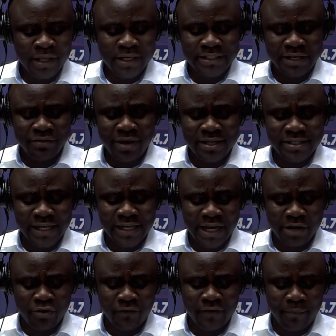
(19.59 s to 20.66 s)
General
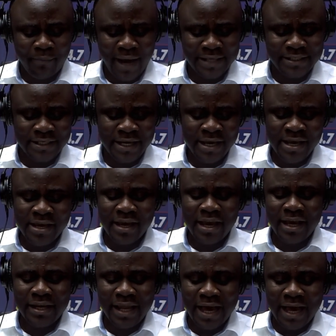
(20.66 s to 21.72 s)
Secretary of the party
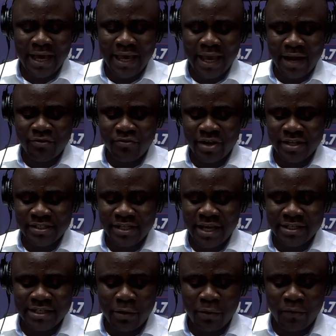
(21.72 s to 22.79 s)
and address
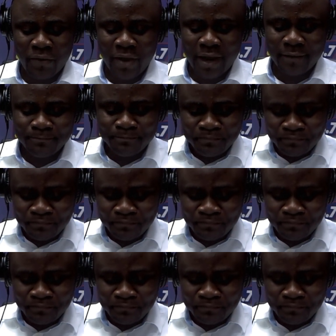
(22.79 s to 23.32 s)
yes I